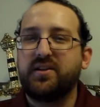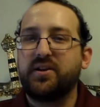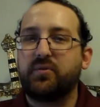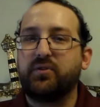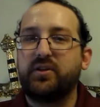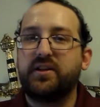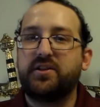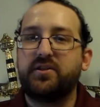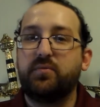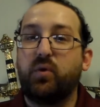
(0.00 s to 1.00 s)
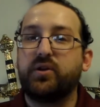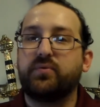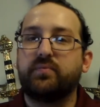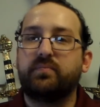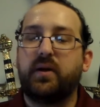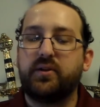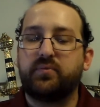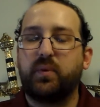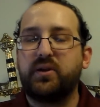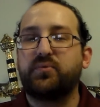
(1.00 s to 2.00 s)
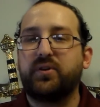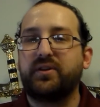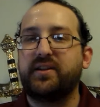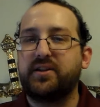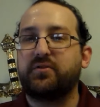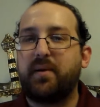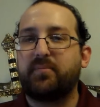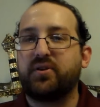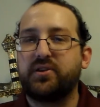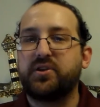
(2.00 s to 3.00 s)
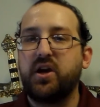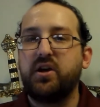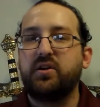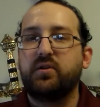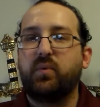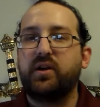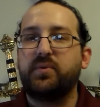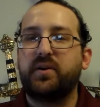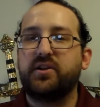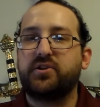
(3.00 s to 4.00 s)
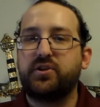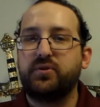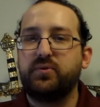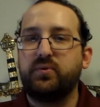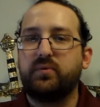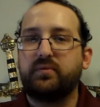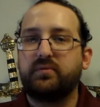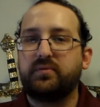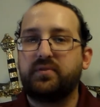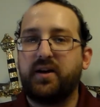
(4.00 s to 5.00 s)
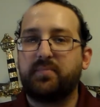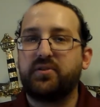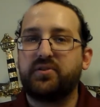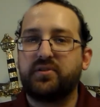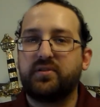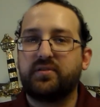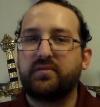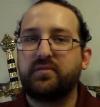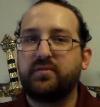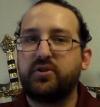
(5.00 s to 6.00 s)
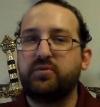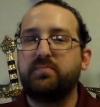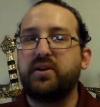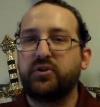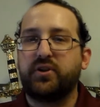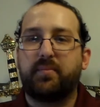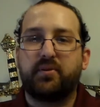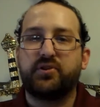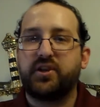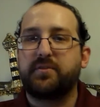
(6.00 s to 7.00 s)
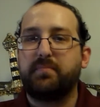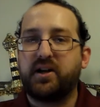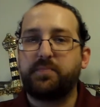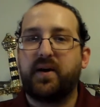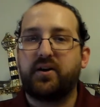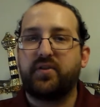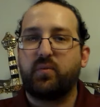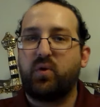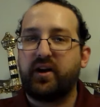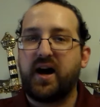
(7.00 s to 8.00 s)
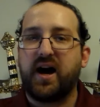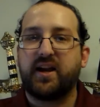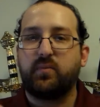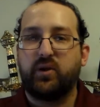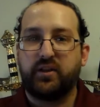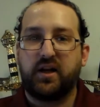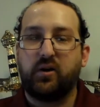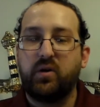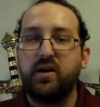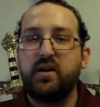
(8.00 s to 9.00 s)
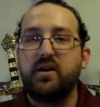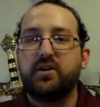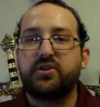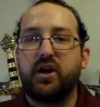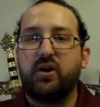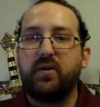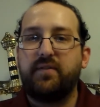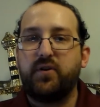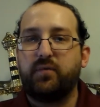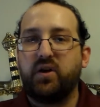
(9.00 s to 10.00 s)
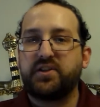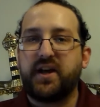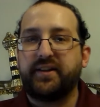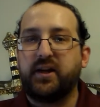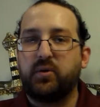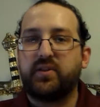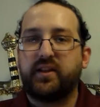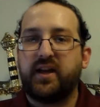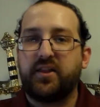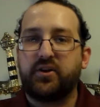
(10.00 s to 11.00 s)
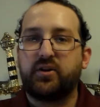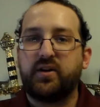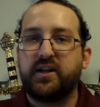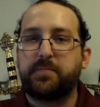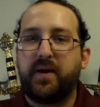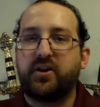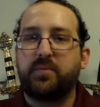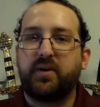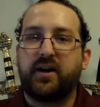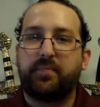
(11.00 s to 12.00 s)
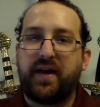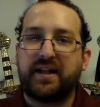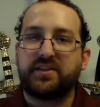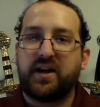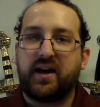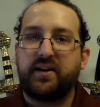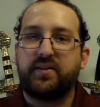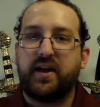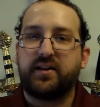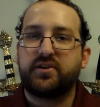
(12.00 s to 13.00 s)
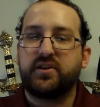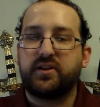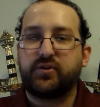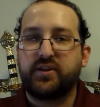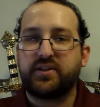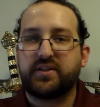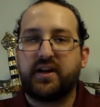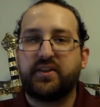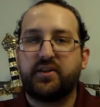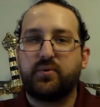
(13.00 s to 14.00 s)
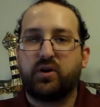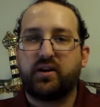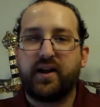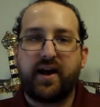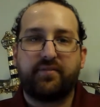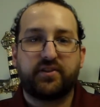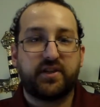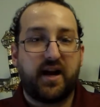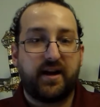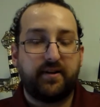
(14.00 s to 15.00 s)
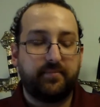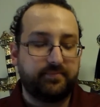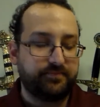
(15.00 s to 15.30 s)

You don't really need to do what you really need to remember is what you want is two middle numbers is much better than one high and one low. So if you have one side lower than the other, it's better to bring up that side than to increase the side that you already have that's high.